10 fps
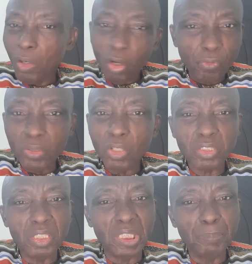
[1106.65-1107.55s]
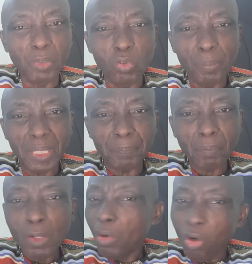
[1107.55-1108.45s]
of innocent Igbo
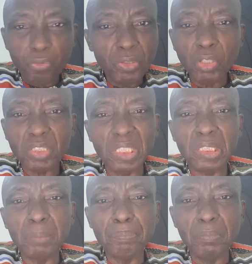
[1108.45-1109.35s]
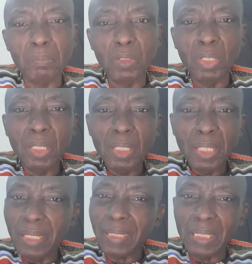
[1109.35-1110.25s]
women, of innocent
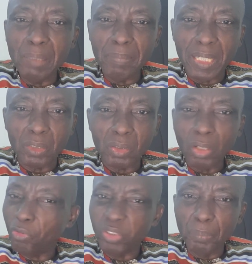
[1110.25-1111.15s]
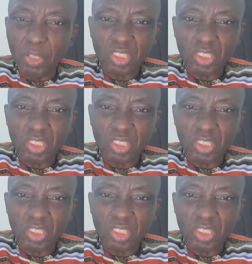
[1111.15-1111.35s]
elderly men of Igbo